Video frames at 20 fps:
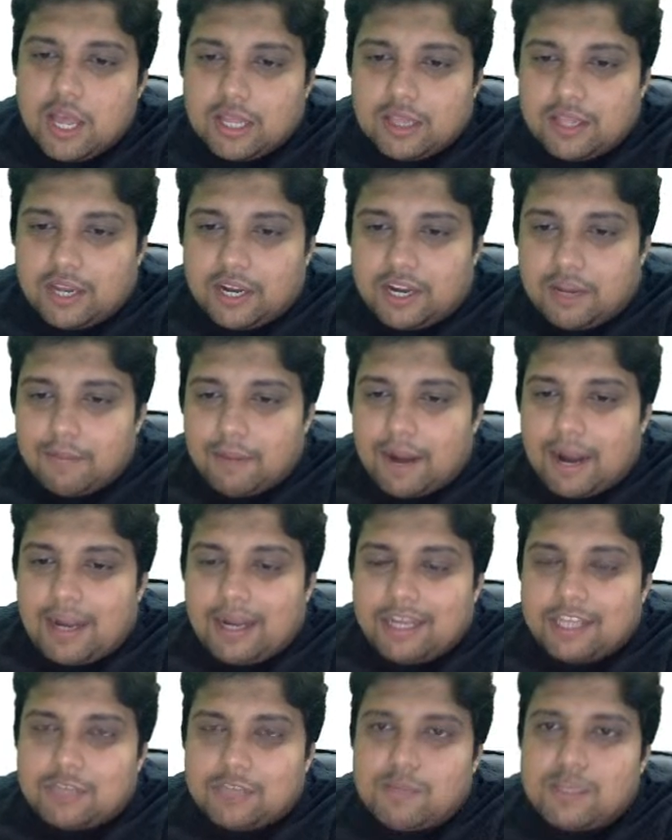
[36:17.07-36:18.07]
The
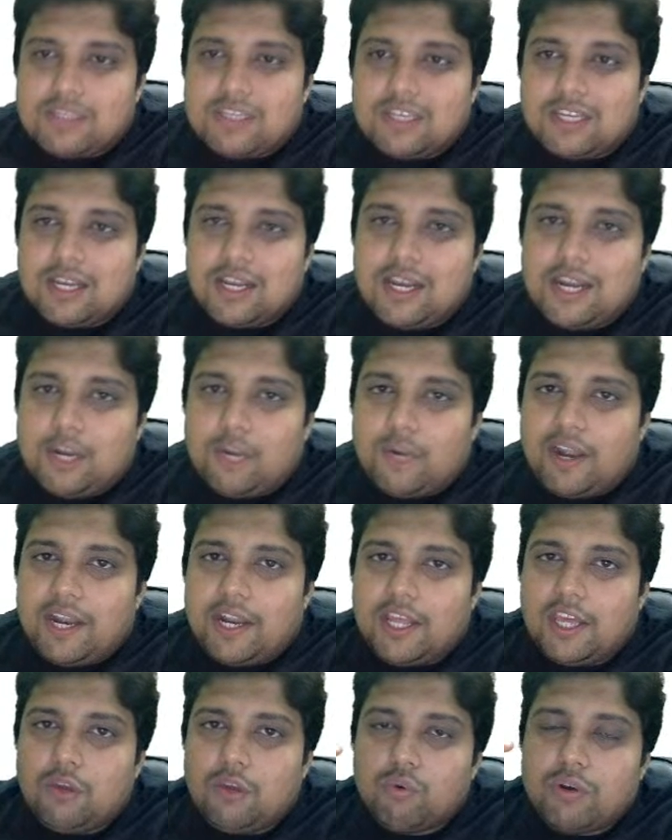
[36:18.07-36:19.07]
demand is basically
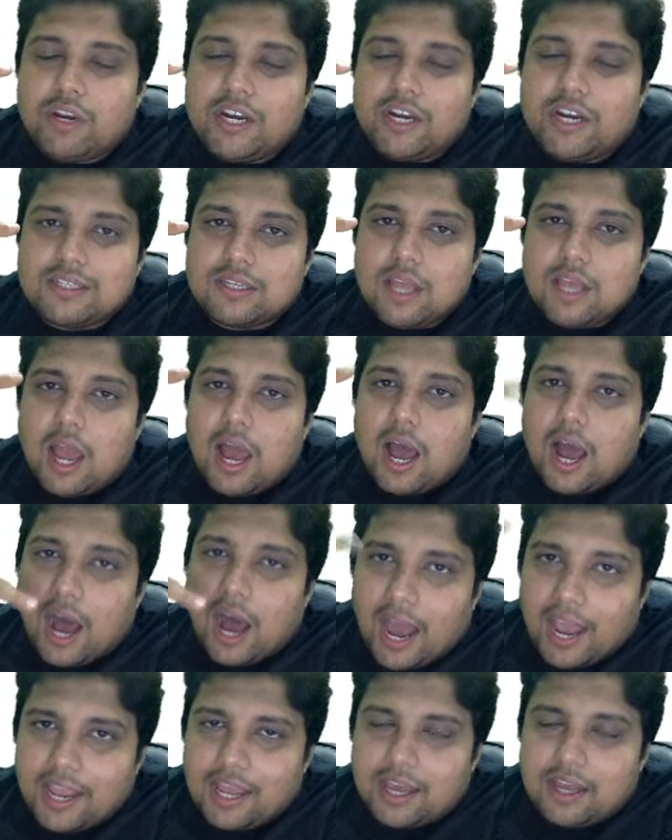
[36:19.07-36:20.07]
20 units
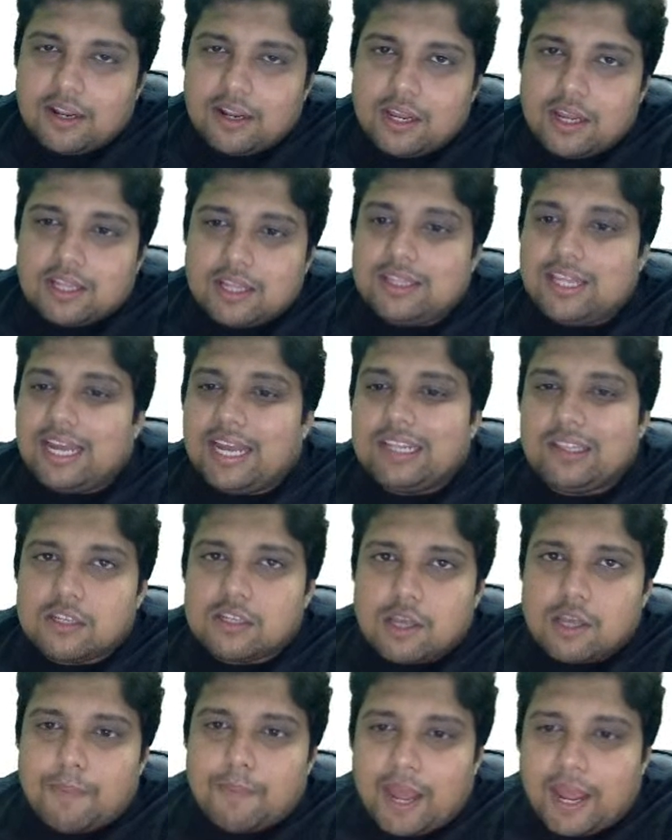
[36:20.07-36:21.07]
higher than the
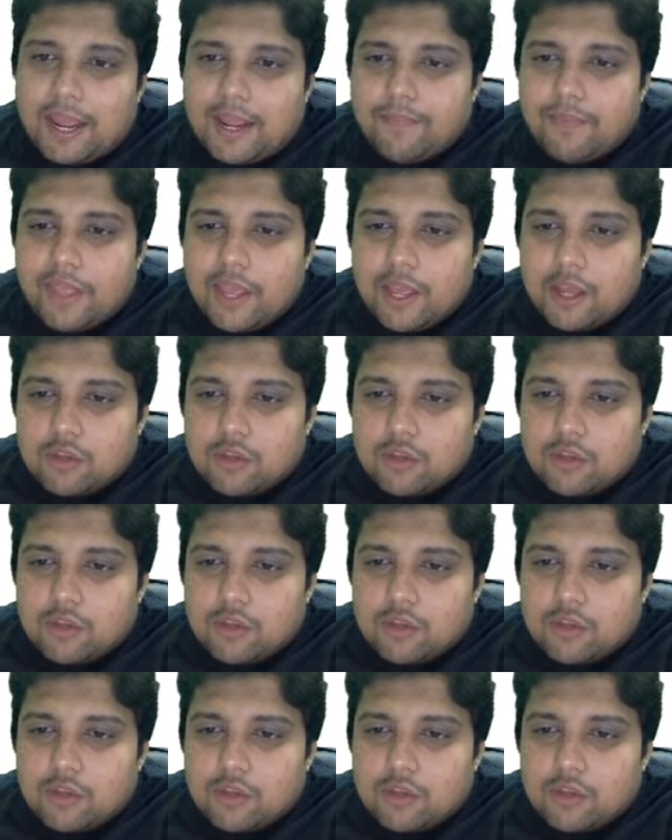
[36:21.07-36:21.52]
supply.